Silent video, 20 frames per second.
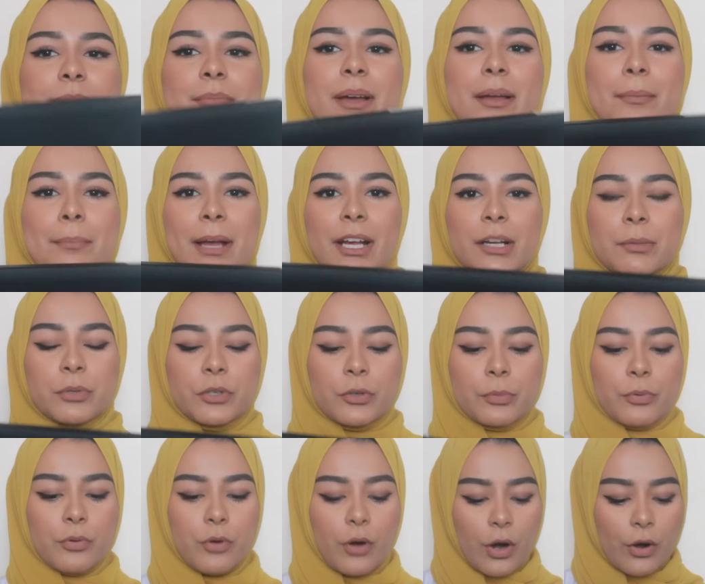is my MacBook
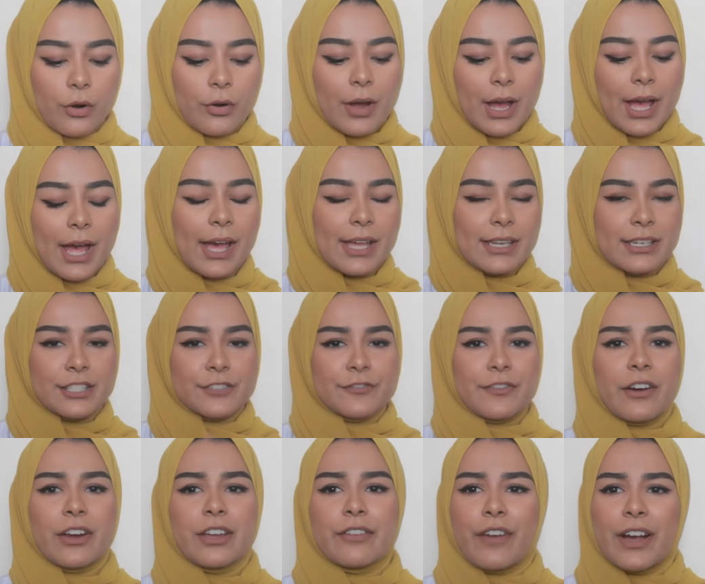Pro and it's
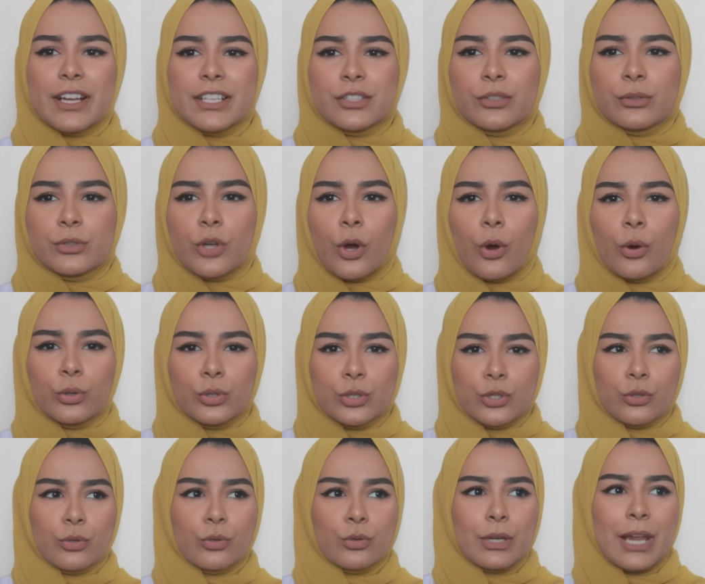very vital to
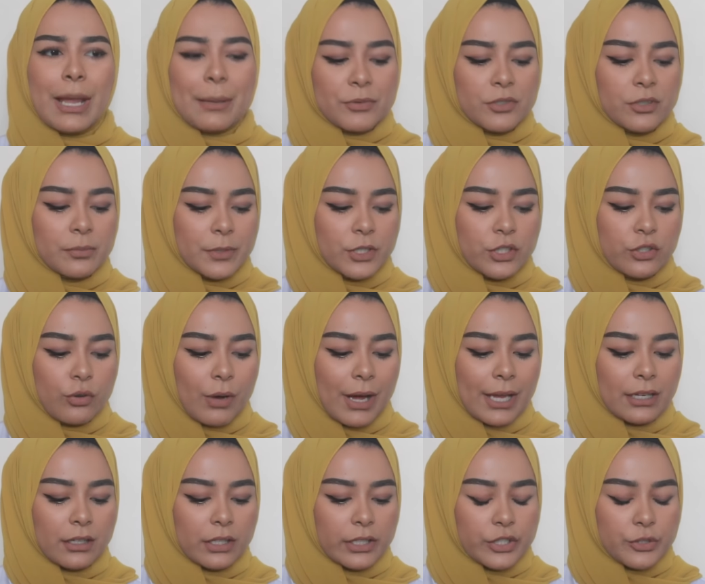hold your laptop in your
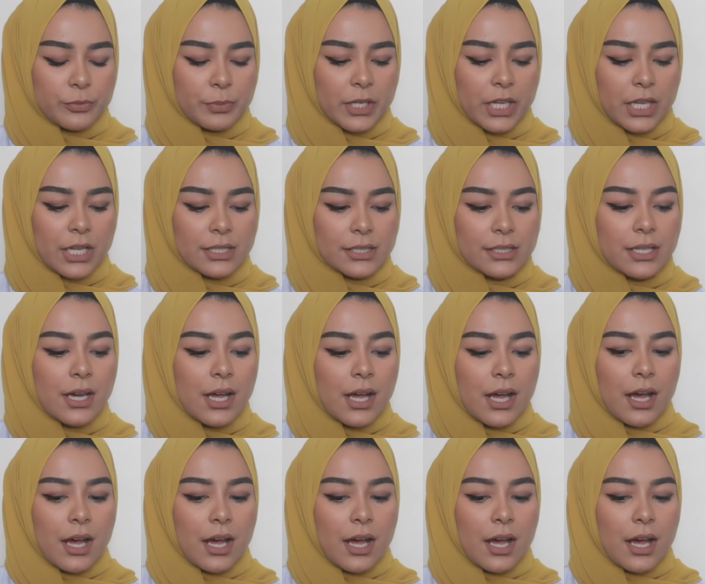hand luggage because